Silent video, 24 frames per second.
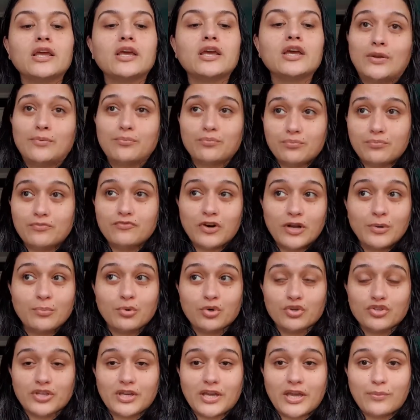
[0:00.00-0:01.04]
And one more
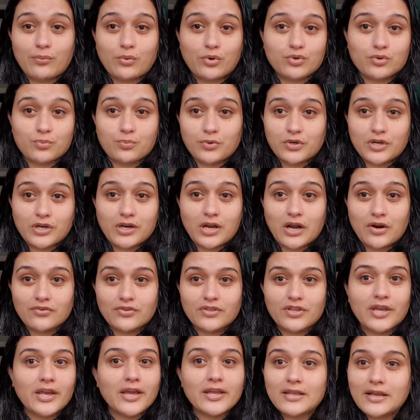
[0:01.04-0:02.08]
thing I want to put it out
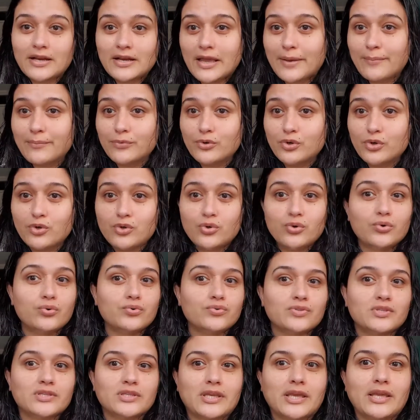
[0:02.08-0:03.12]
there that I'm no
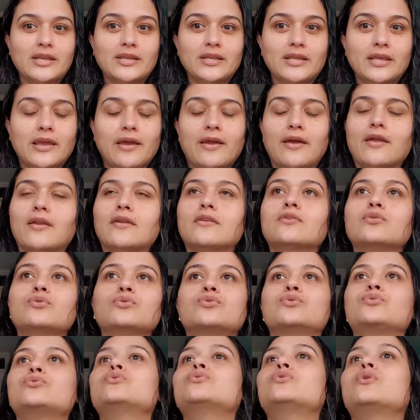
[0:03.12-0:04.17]
skincare guru